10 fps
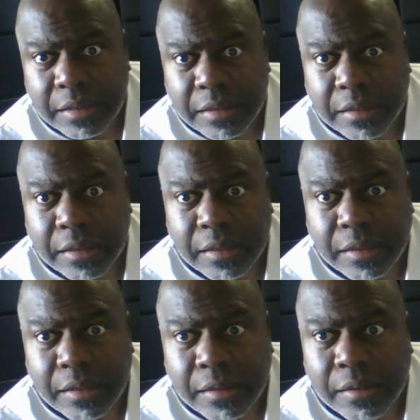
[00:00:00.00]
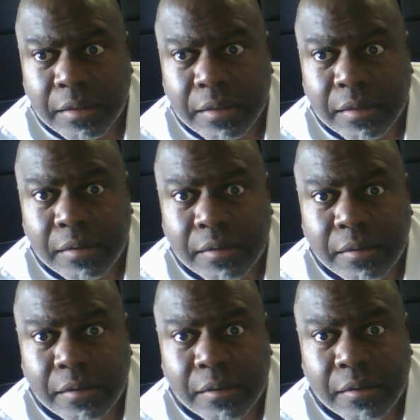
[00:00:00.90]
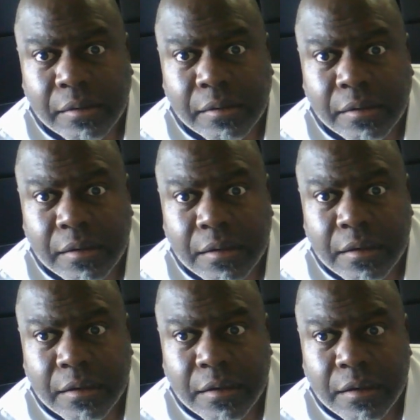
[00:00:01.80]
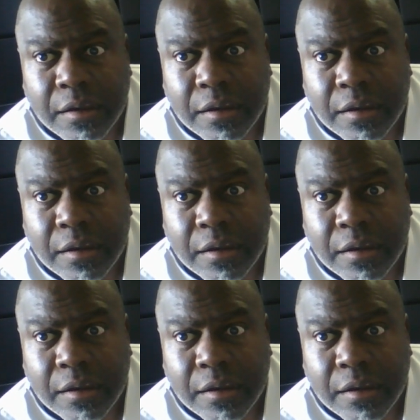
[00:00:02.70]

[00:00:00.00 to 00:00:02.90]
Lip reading: Nobody speaks.